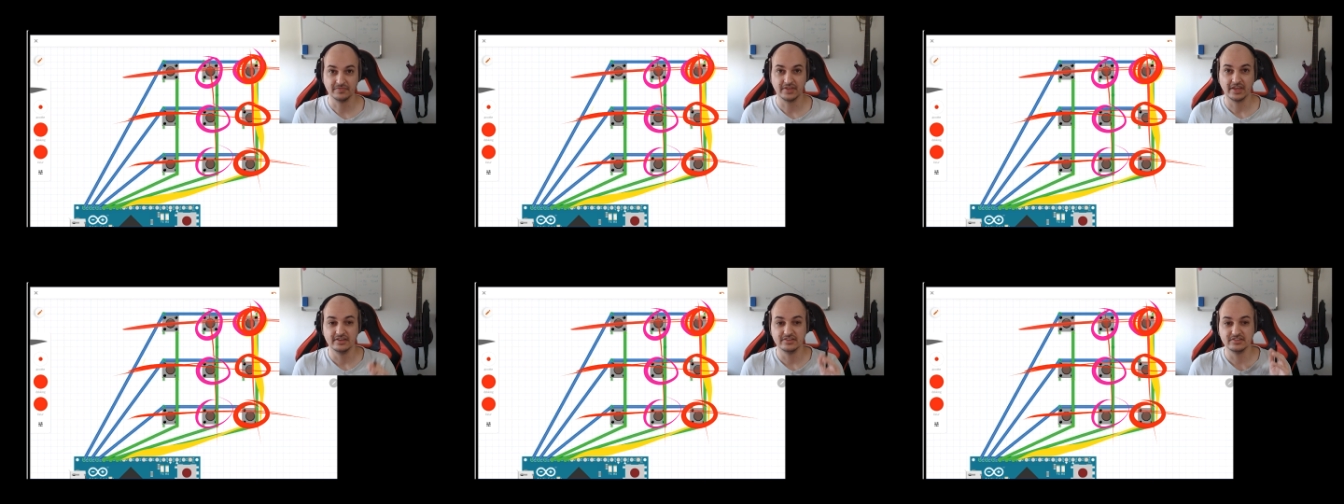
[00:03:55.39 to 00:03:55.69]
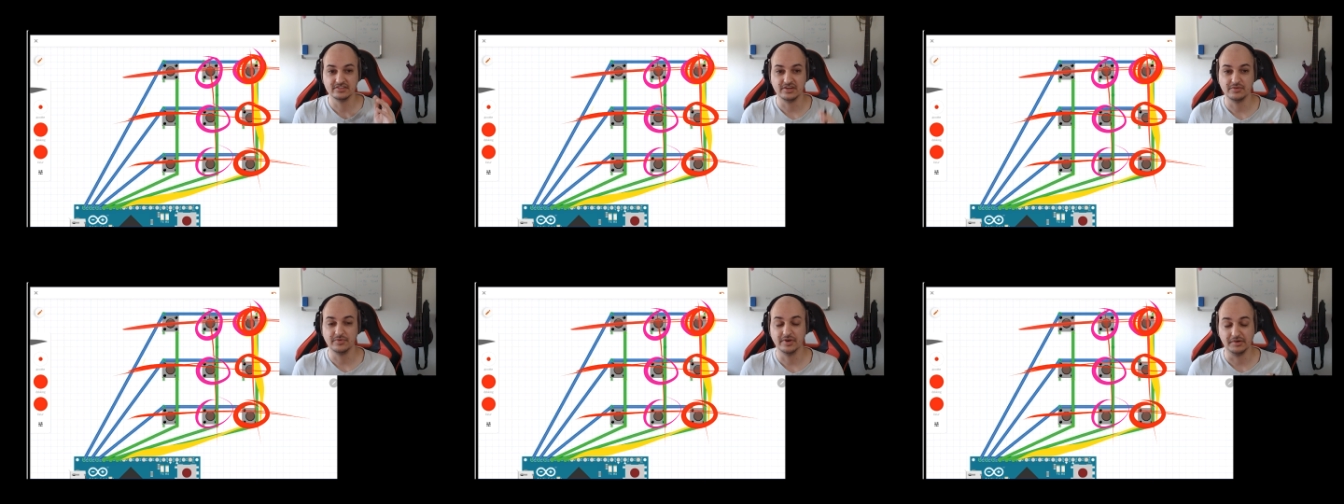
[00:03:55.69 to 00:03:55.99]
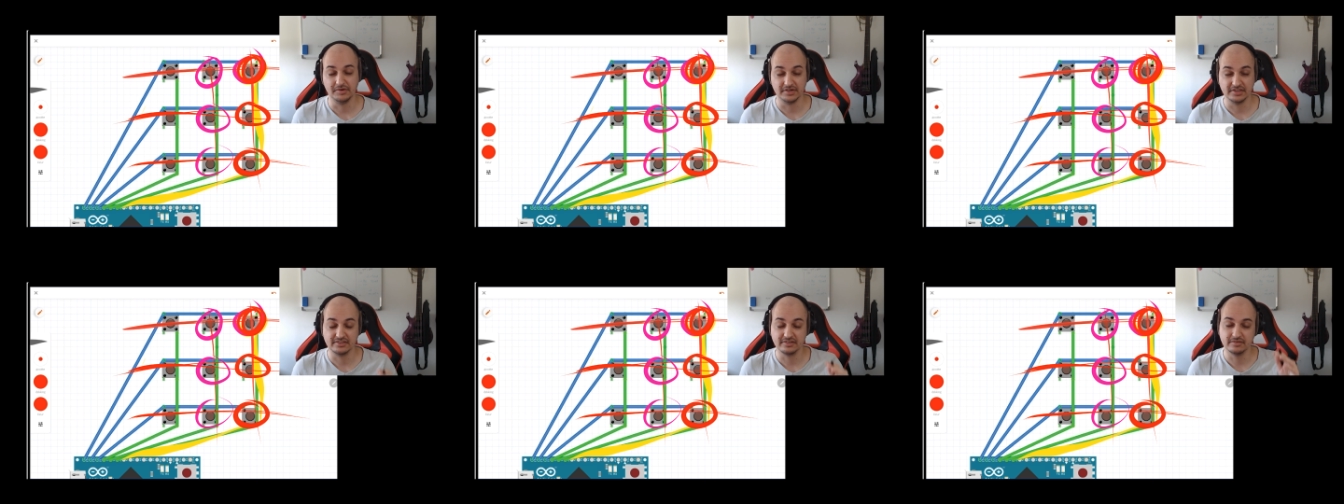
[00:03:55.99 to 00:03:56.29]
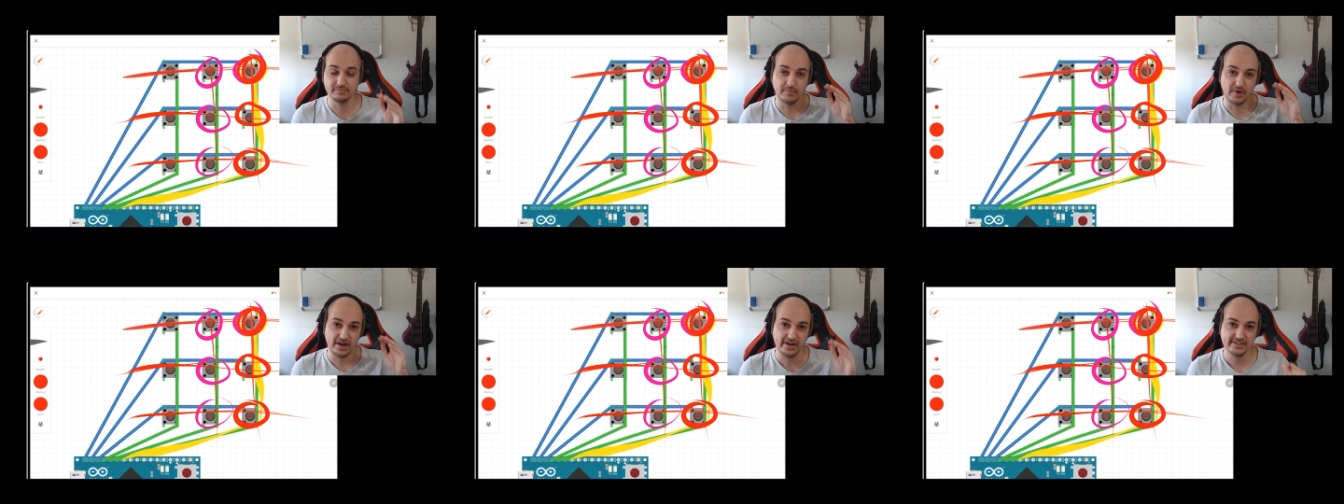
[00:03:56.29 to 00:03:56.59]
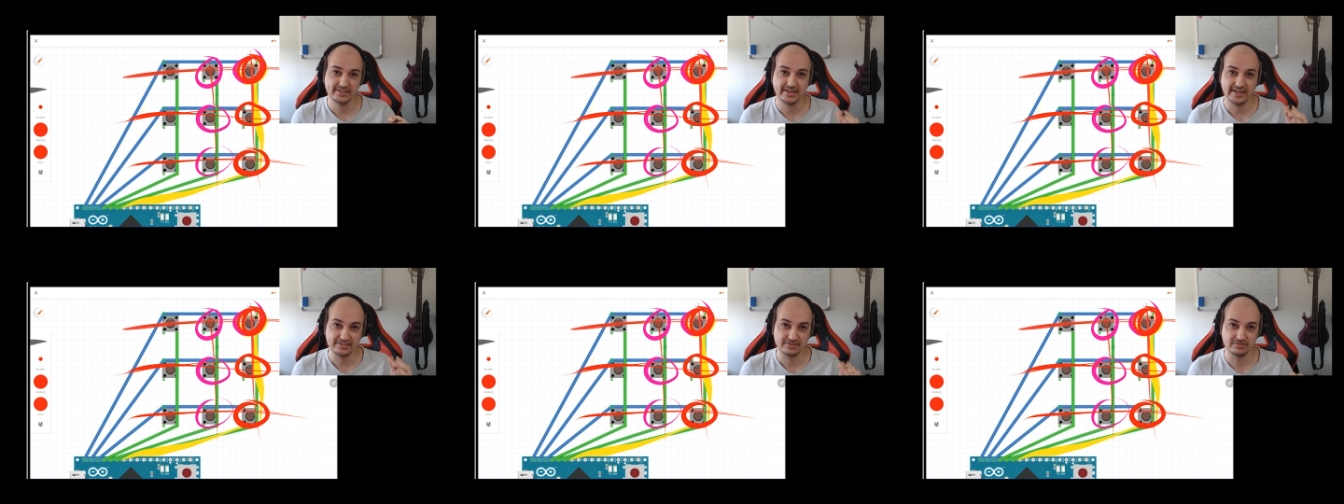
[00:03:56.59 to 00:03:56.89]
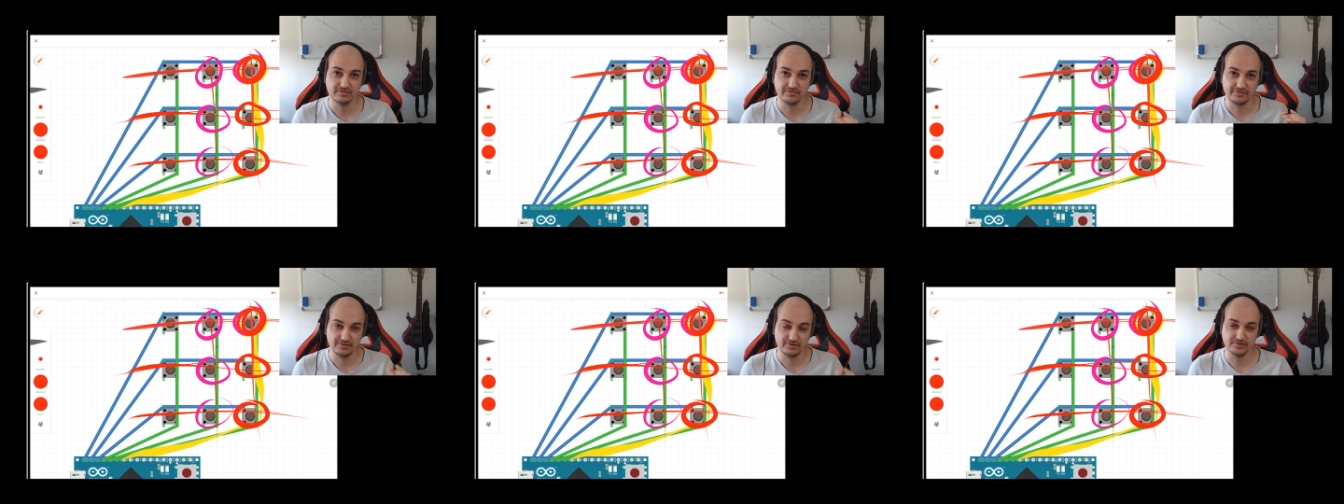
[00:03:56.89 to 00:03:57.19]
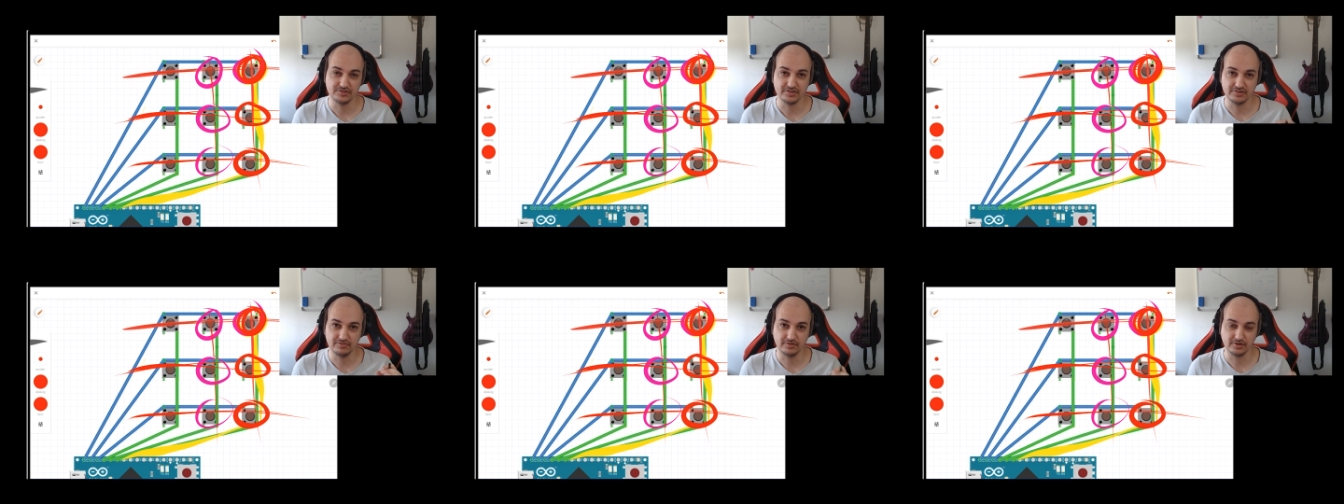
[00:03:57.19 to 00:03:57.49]
See where it might get
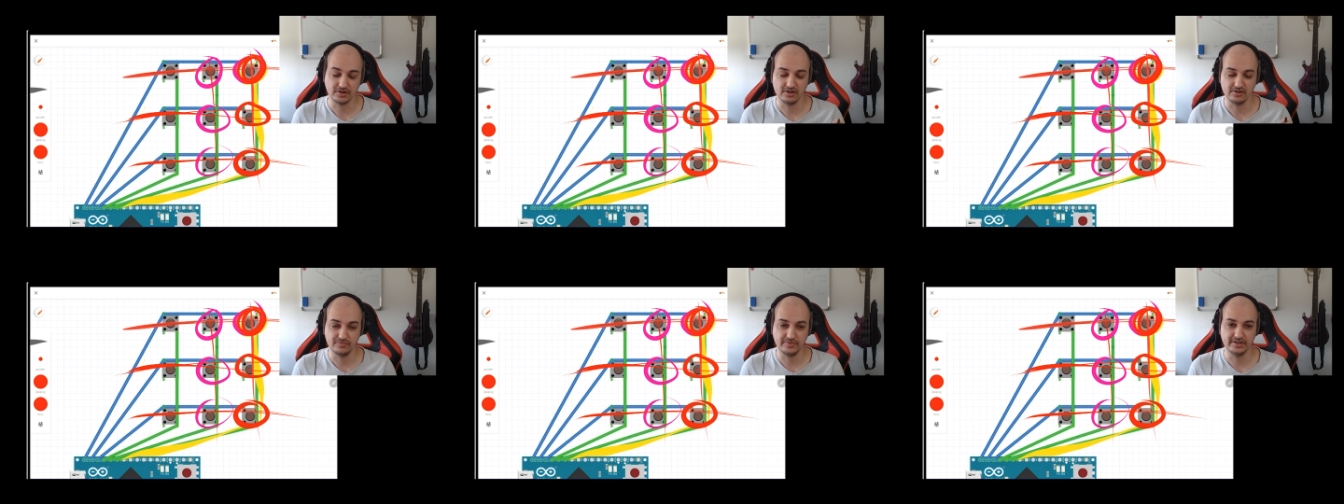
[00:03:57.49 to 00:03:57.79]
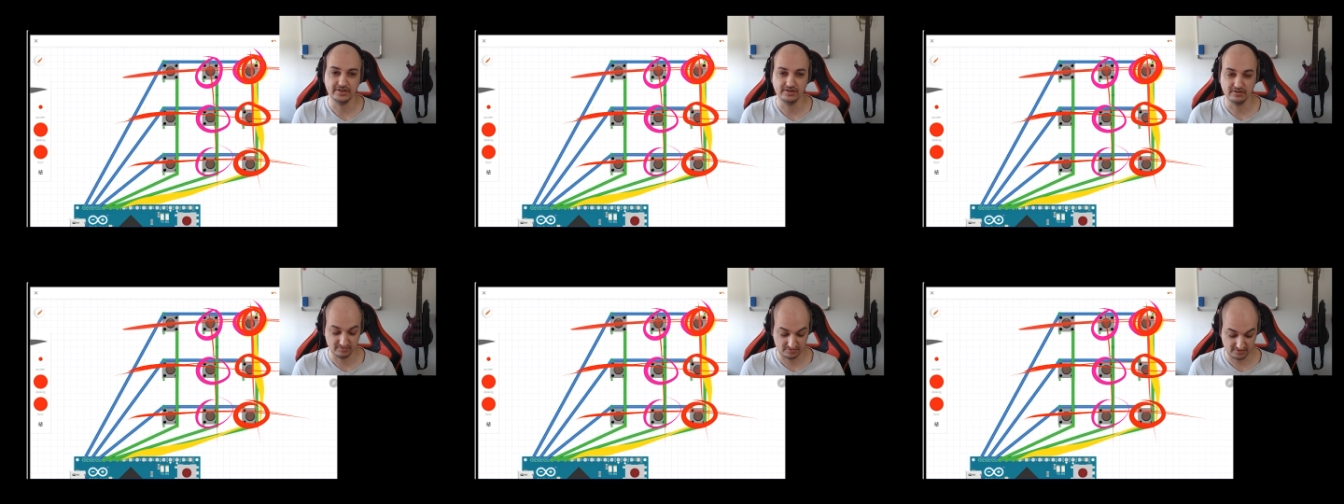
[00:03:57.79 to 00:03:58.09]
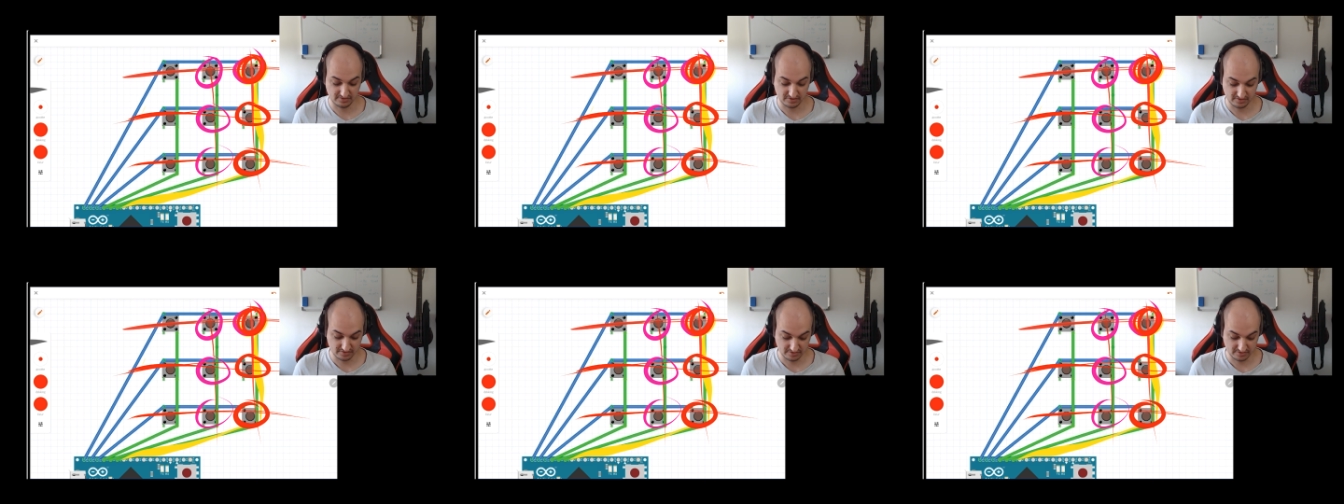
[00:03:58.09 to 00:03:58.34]
confusing for the Arduino to